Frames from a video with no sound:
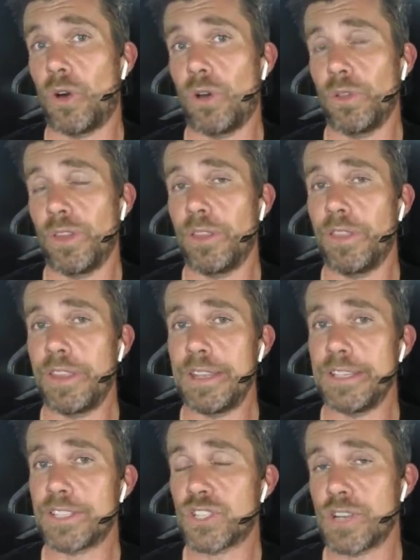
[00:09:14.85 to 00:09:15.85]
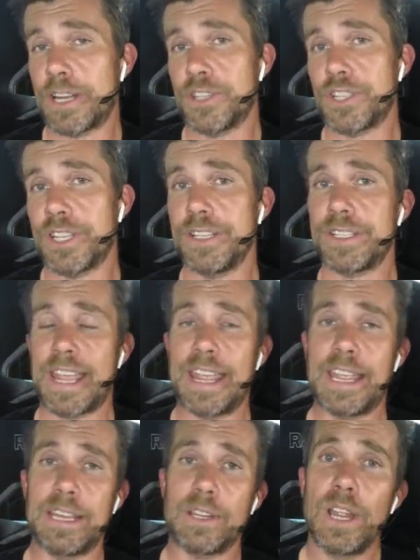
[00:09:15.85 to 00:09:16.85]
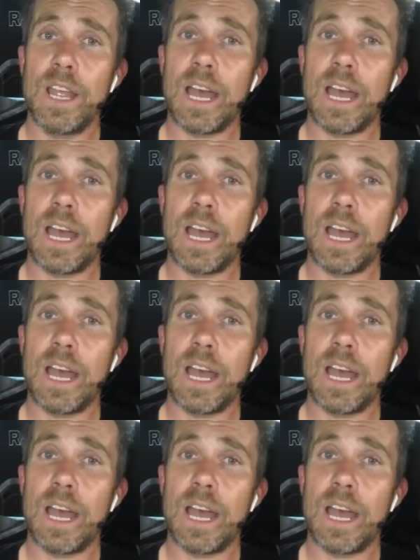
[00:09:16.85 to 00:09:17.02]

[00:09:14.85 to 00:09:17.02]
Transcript: on these strategies and